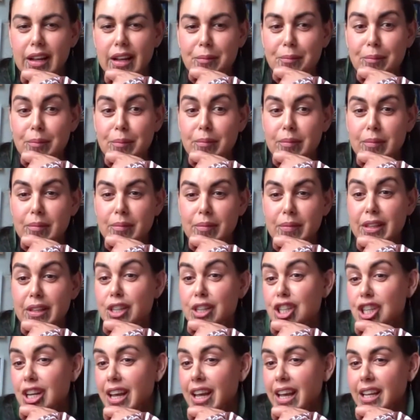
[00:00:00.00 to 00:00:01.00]
um, the
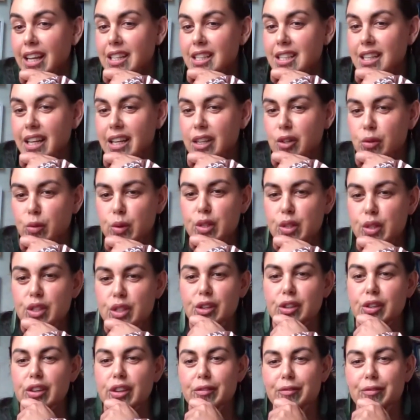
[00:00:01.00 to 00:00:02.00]
chat and
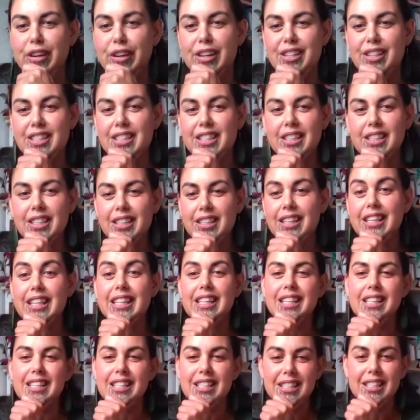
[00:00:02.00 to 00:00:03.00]
also around
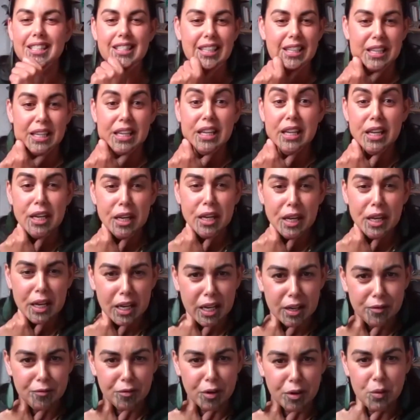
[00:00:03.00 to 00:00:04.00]
getting to see
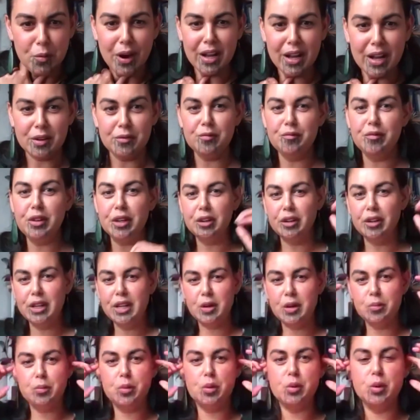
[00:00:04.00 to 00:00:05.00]
everyone.
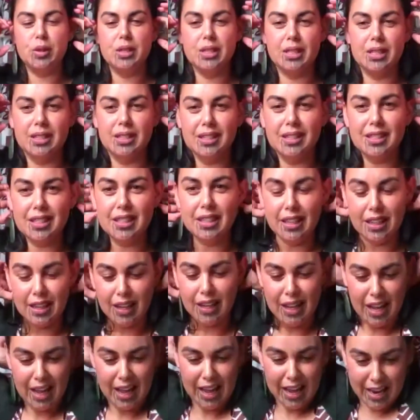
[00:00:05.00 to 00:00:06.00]
Very important.
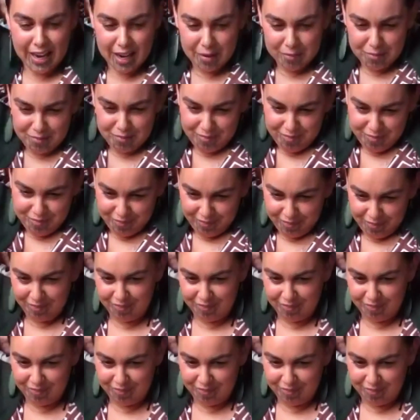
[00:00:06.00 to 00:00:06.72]
Um,